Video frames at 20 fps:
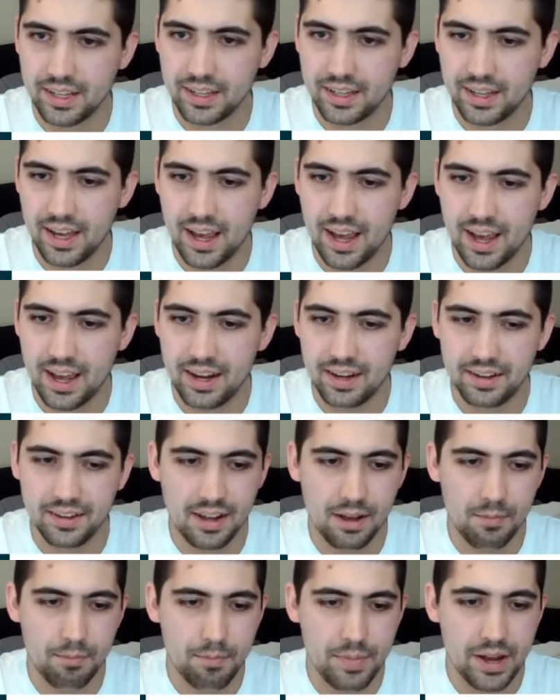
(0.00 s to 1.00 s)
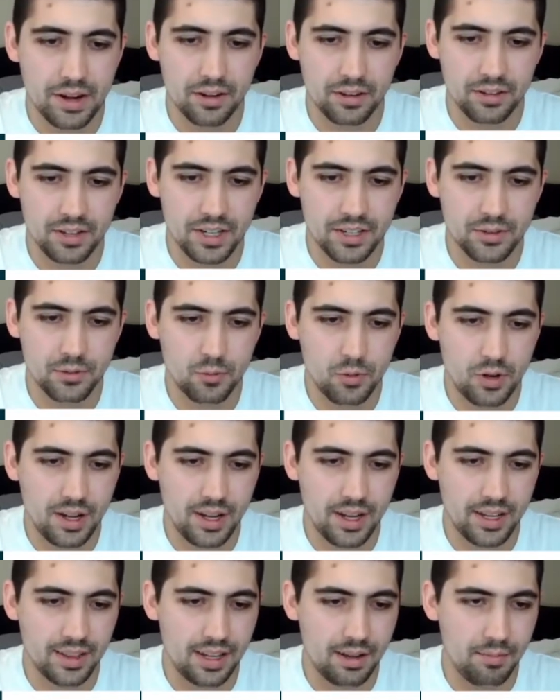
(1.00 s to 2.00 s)
I had a bigger reason
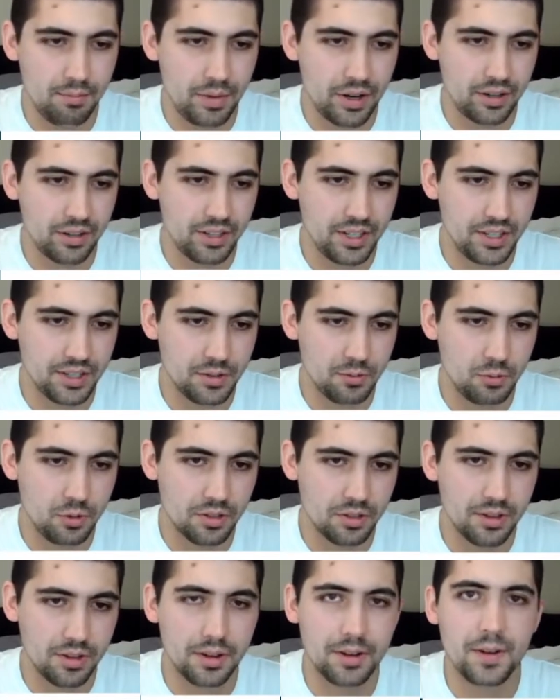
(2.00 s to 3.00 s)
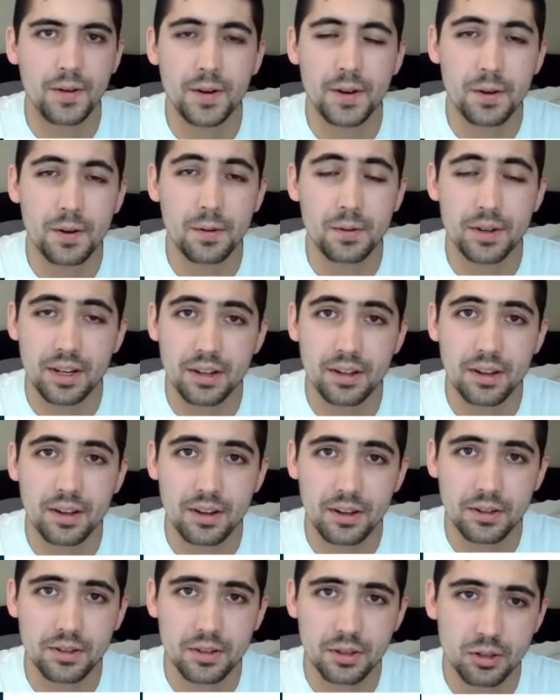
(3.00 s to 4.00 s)
why, and that bigger reason was oh, you don't need a
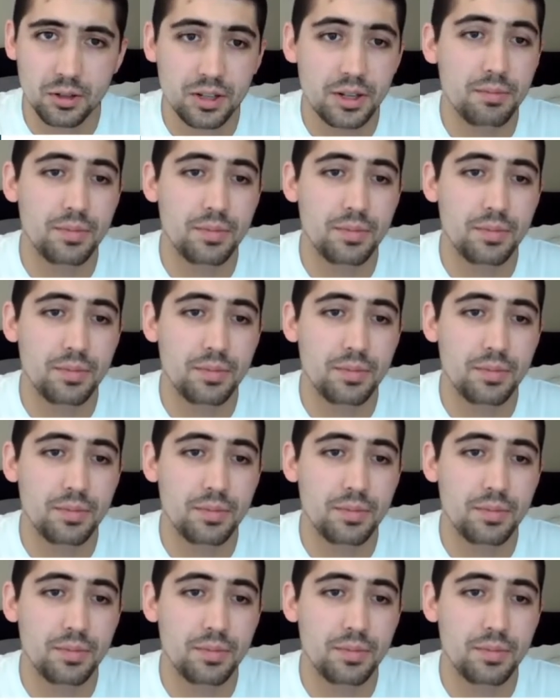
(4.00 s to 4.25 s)
college degree.